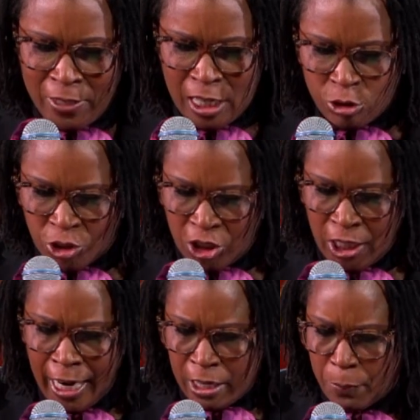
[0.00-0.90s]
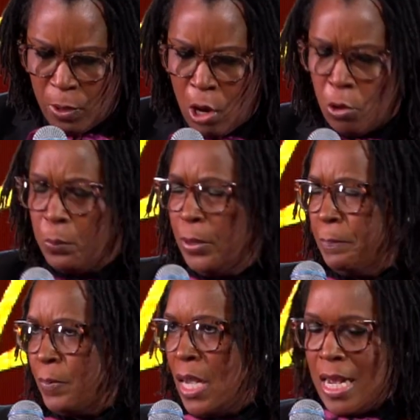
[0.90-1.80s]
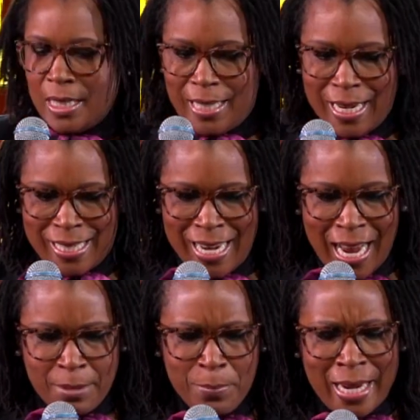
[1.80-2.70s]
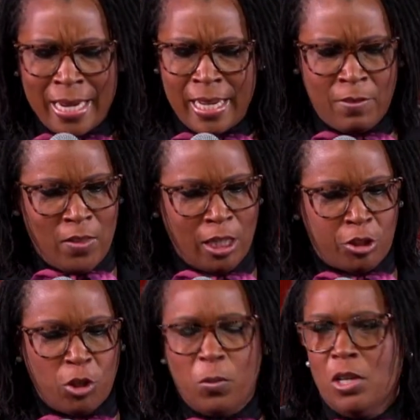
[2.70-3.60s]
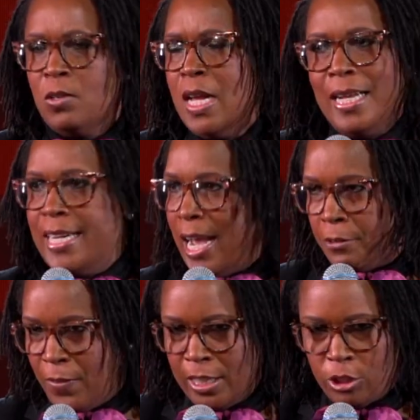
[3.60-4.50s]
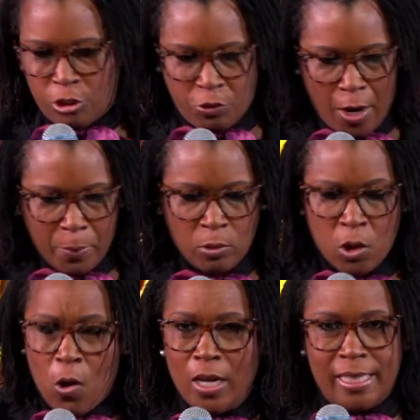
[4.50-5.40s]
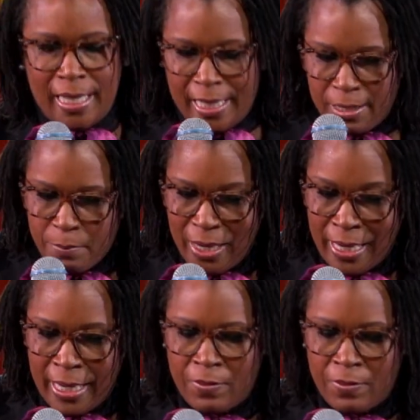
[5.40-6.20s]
an unshakable hope does not mean that you will not face trouble, nor does it mean